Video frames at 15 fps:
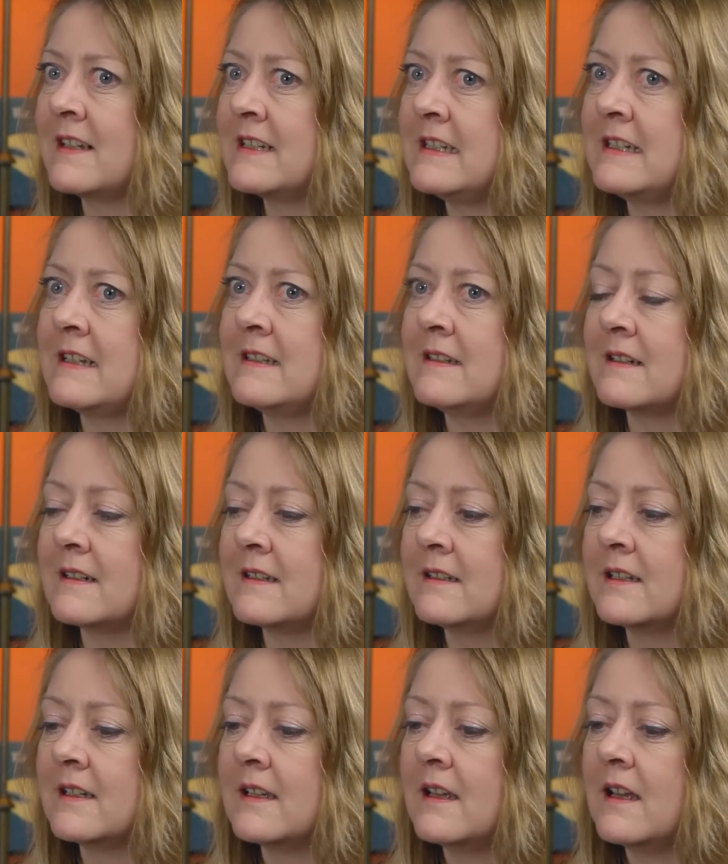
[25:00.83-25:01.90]
1989,
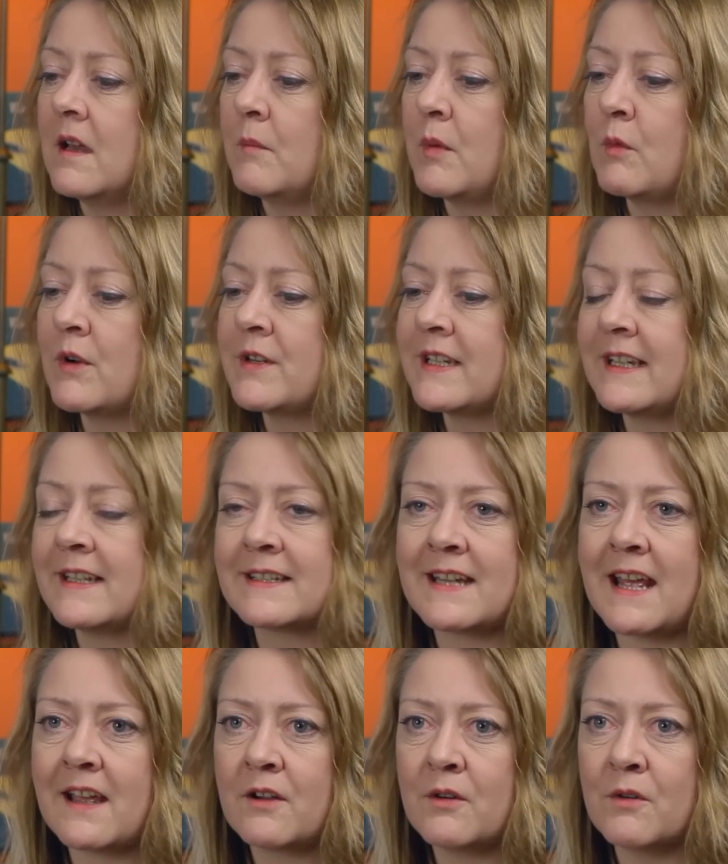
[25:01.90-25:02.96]
but wanting his
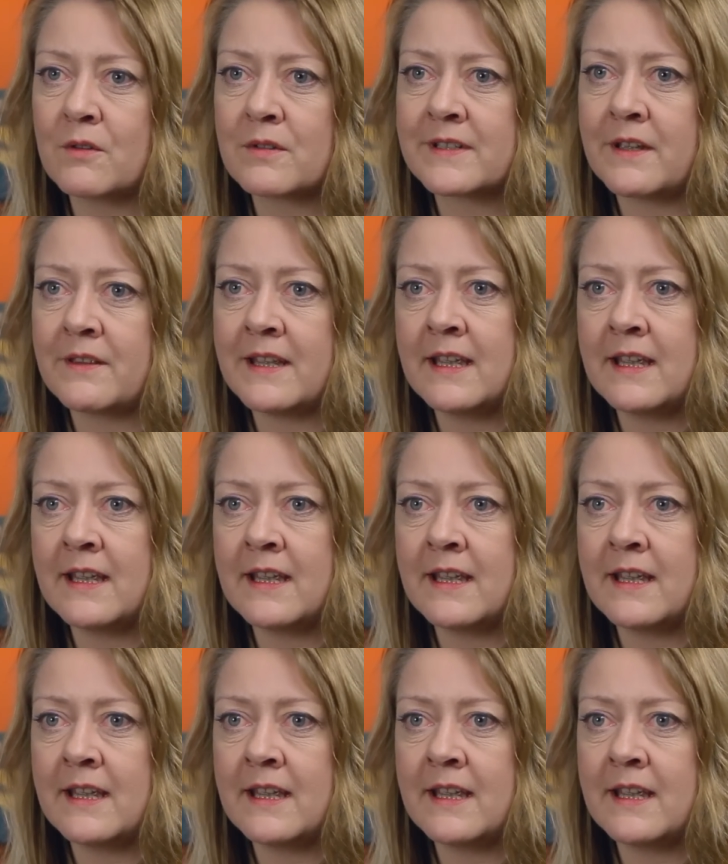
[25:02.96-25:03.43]
day in court so that